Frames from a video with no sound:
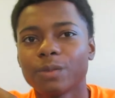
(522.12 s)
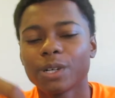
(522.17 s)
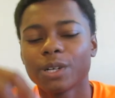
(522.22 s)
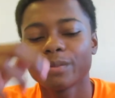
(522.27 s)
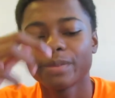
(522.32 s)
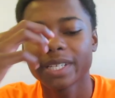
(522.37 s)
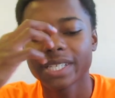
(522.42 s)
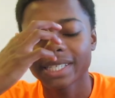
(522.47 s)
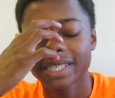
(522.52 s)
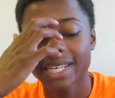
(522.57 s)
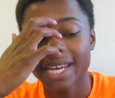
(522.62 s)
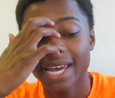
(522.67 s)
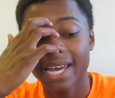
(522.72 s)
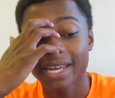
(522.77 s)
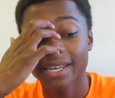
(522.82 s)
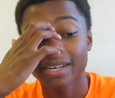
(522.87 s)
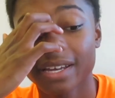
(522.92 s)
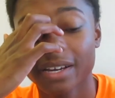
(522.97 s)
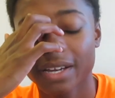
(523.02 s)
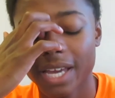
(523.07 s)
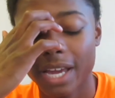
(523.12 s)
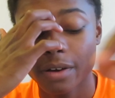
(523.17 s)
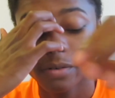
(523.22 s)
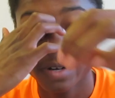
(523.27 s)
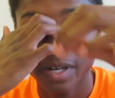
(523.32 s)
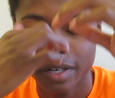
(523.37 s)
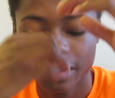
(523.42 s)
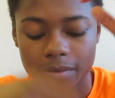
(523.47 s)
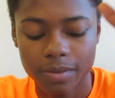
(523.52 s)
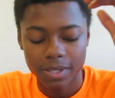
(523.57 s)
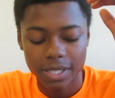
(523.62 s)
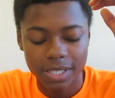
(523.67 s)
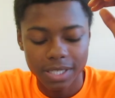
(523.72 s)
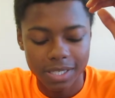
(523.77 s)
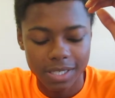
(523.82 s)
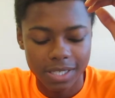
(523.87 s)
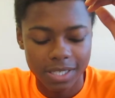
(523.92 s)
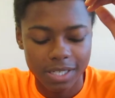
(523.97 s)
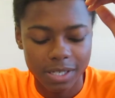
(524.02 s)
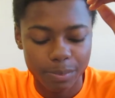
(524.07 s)
worm is dead. Okay, well,
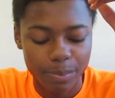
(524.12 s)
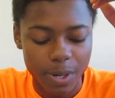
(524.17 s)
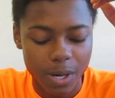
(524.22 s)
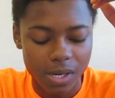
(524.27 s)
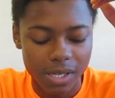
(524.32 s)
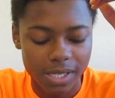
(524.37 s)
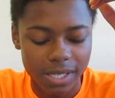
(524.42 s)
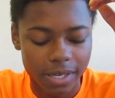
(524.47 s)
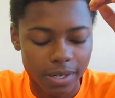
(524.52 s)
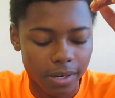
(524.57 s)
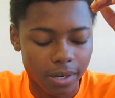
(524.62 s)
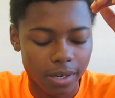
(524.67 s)
let's just deposit